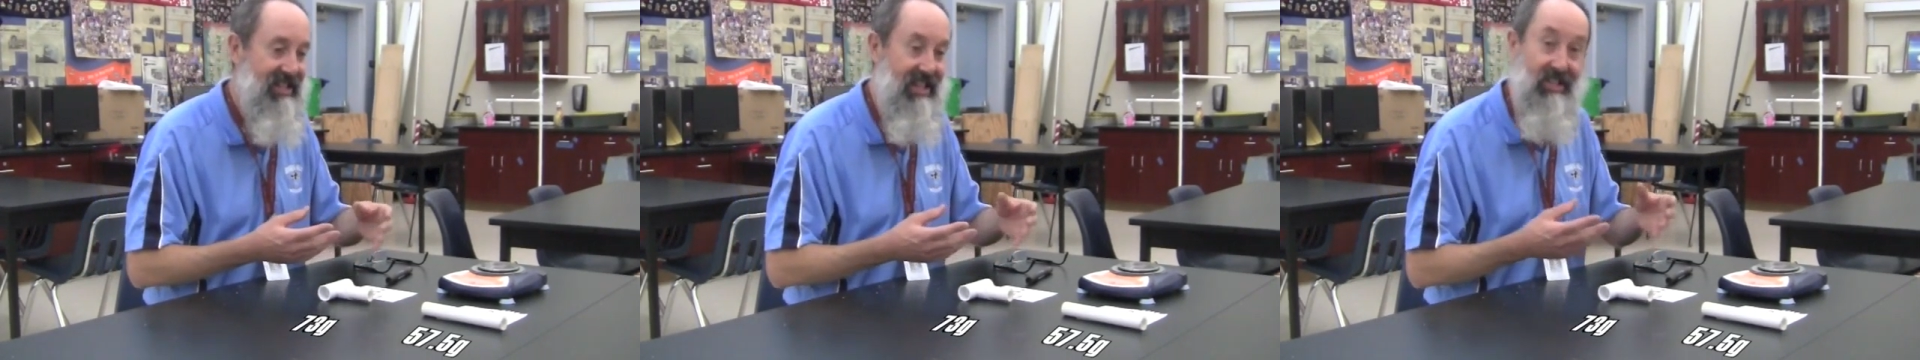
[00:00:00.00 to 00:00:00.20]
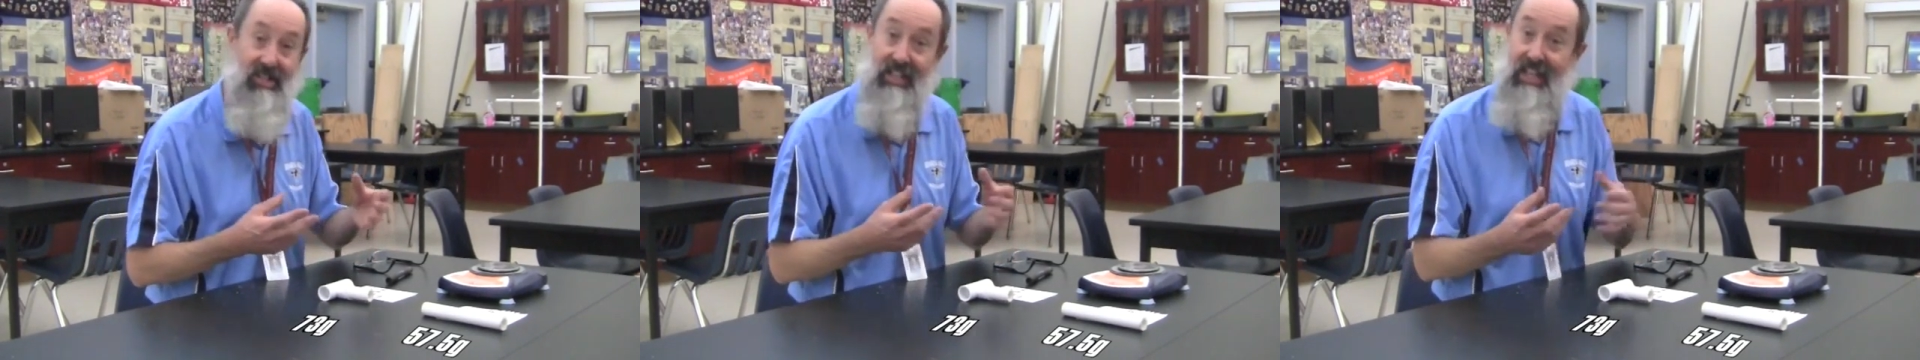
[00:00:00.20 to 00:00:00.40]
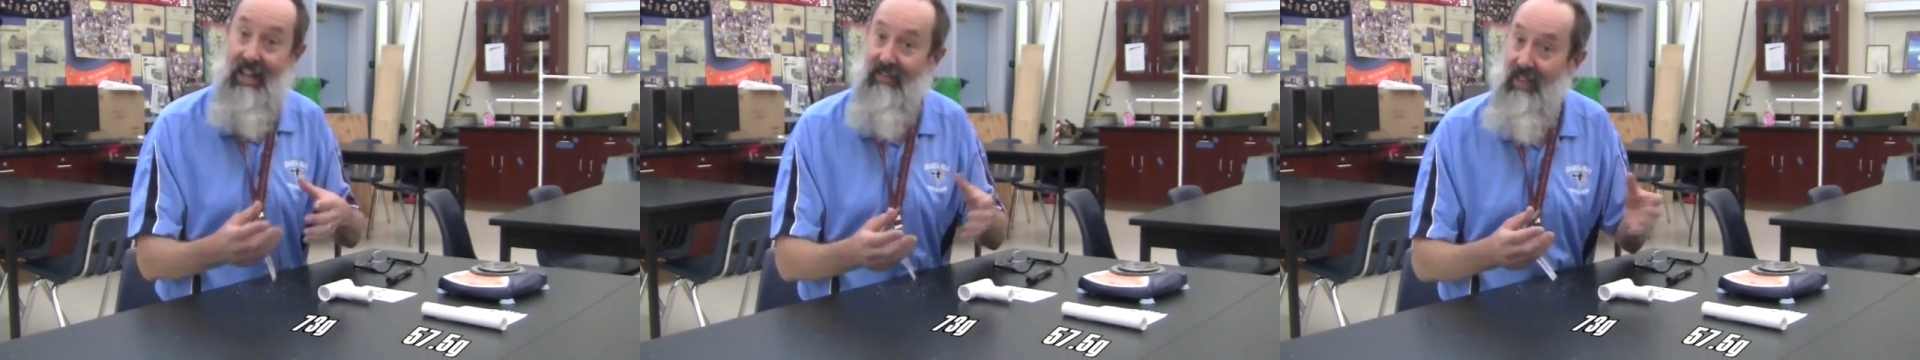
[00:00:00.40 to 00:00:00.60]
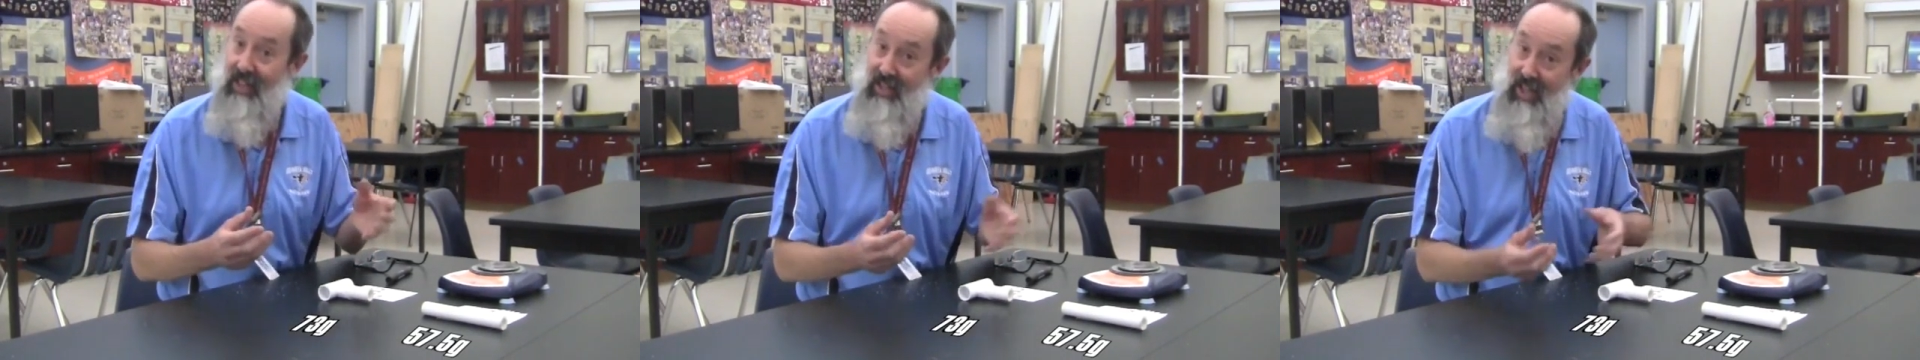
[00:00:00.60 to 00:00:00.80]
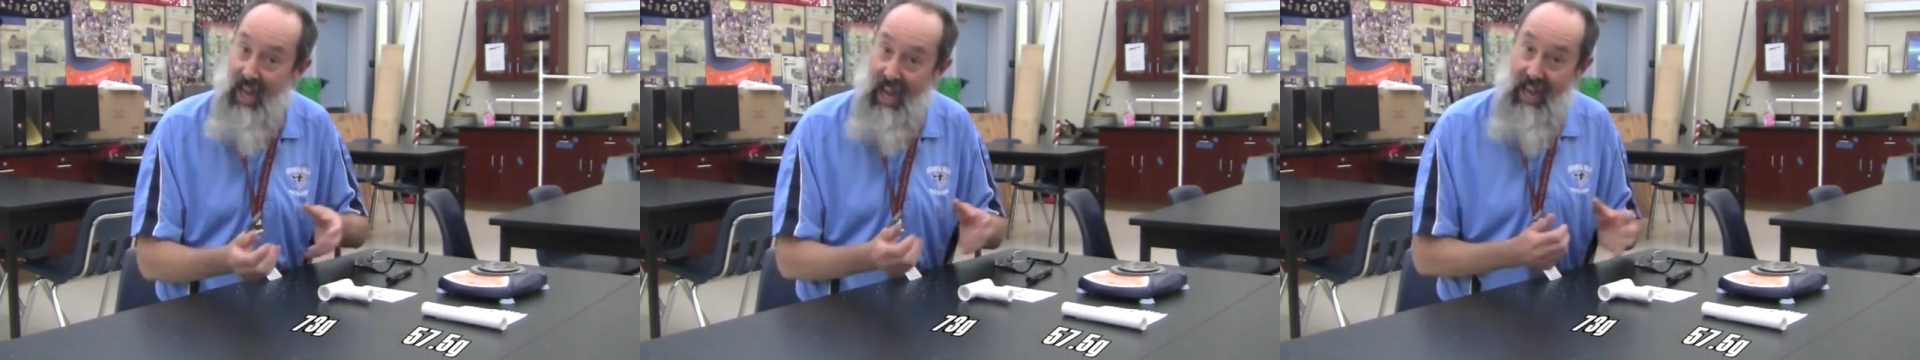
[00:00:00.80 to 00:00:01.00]
this give
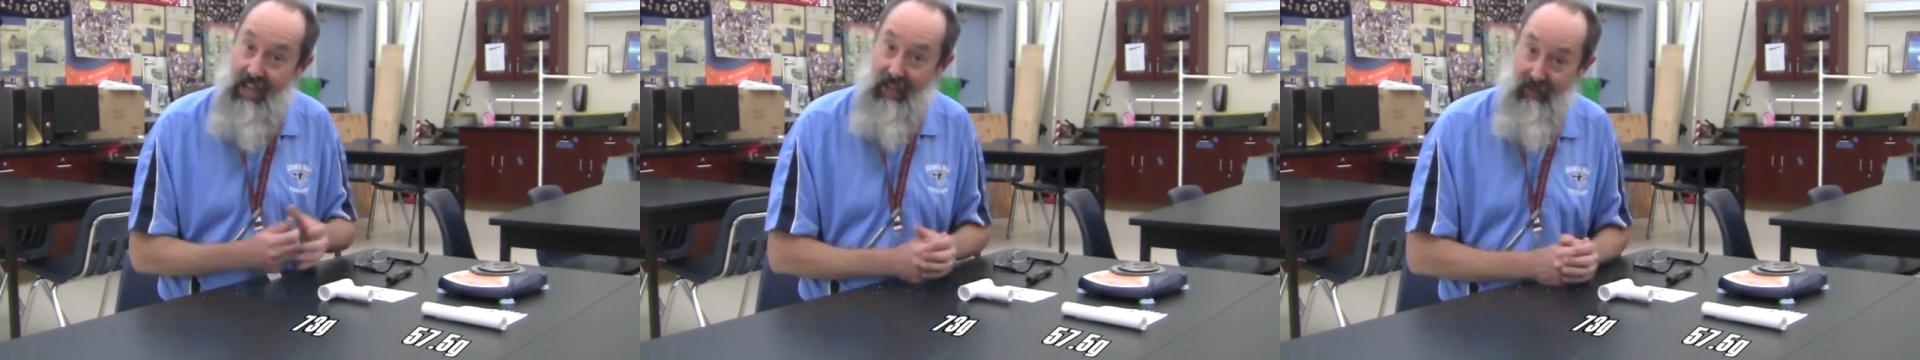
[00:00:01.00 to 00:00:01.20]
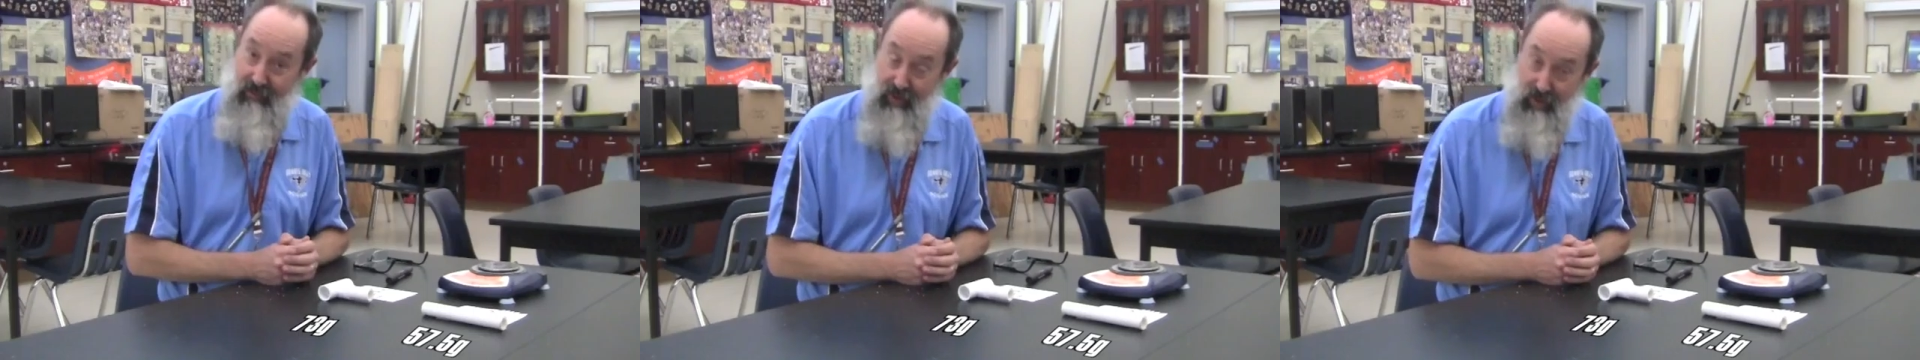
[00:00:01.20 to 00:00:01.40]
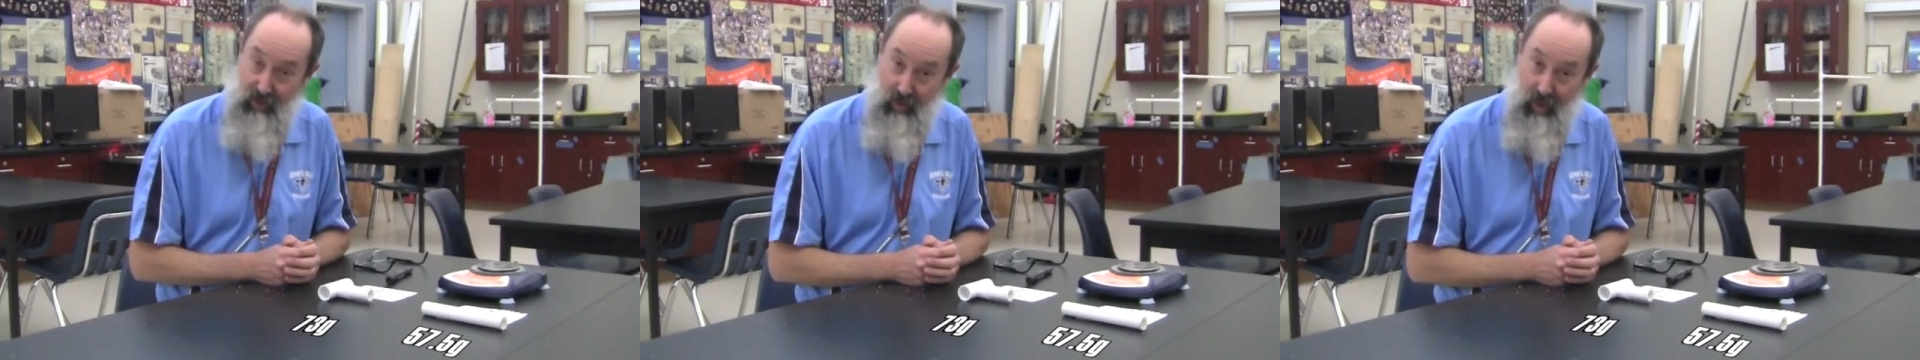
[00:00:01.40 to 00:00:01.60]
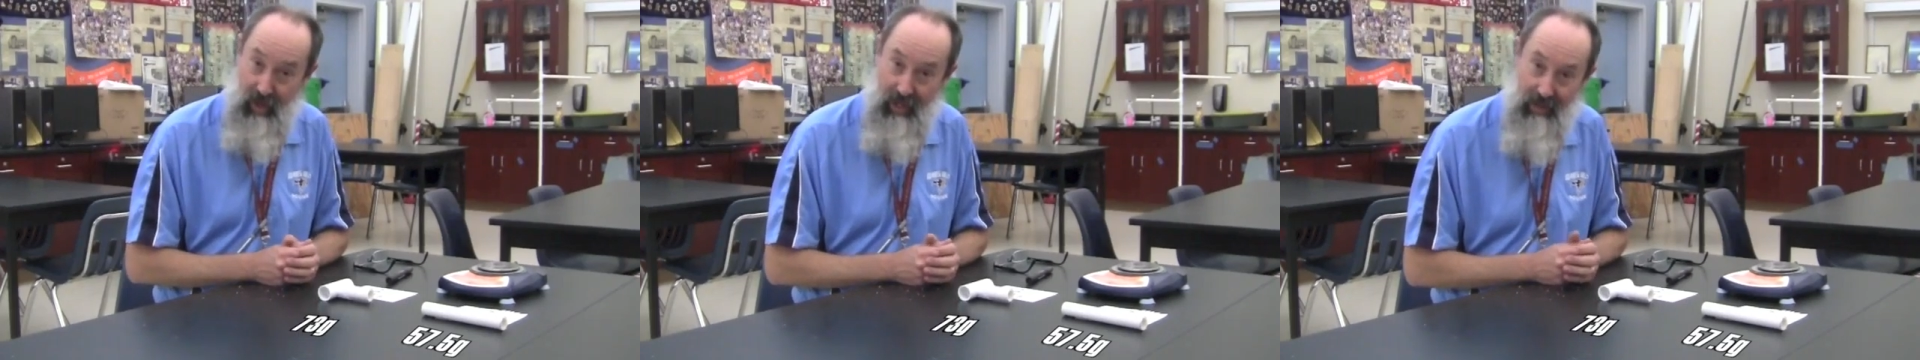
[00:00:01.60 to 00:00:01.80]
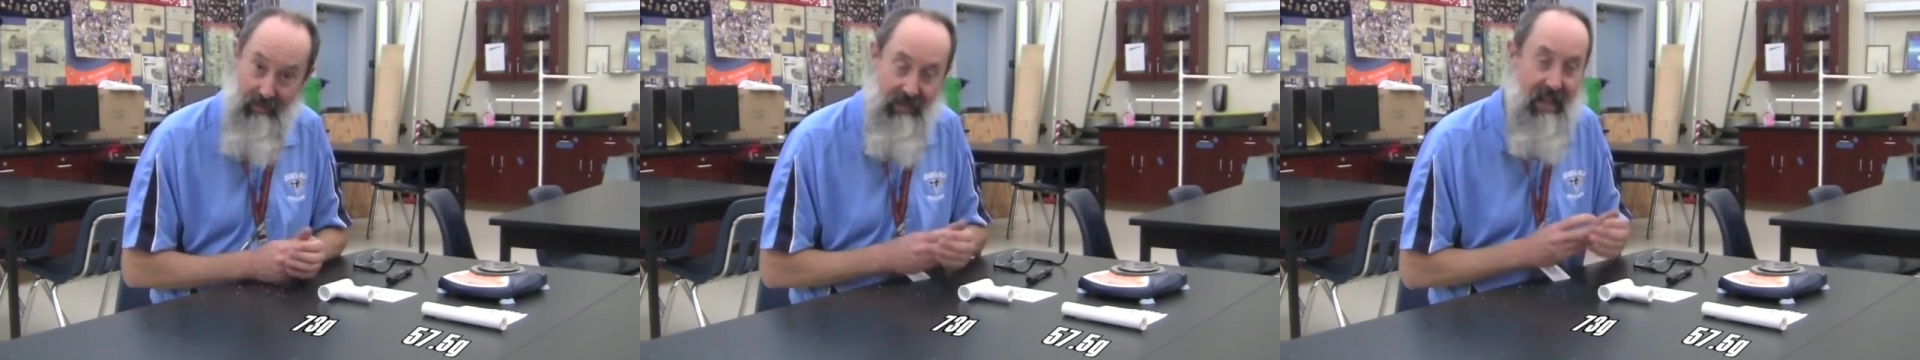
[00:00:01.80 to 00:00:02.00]
and take, if you
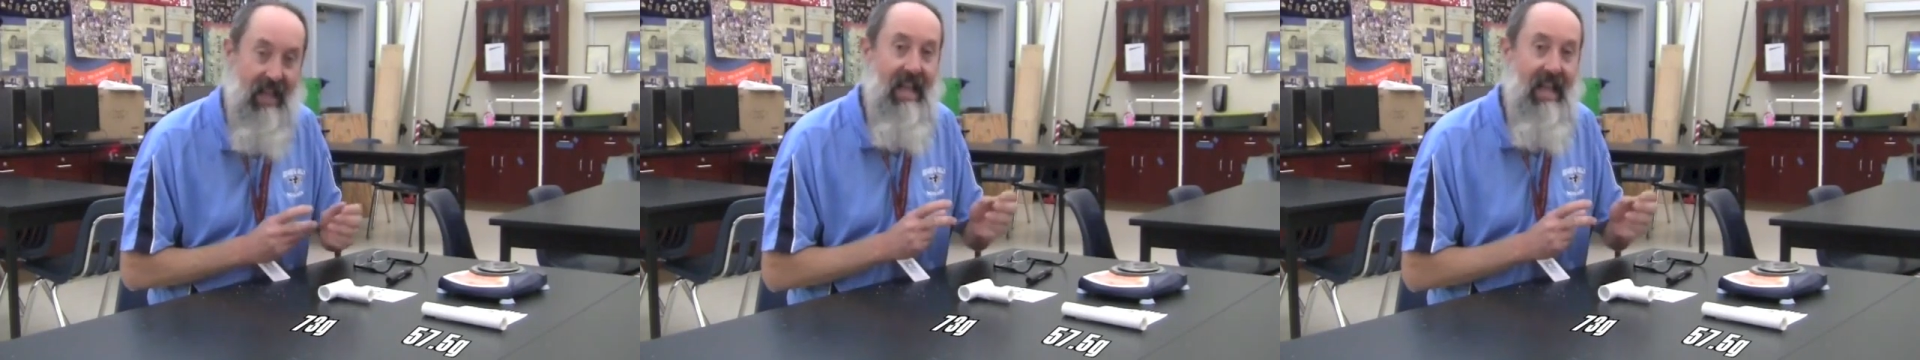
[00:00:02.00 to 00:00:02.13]
would.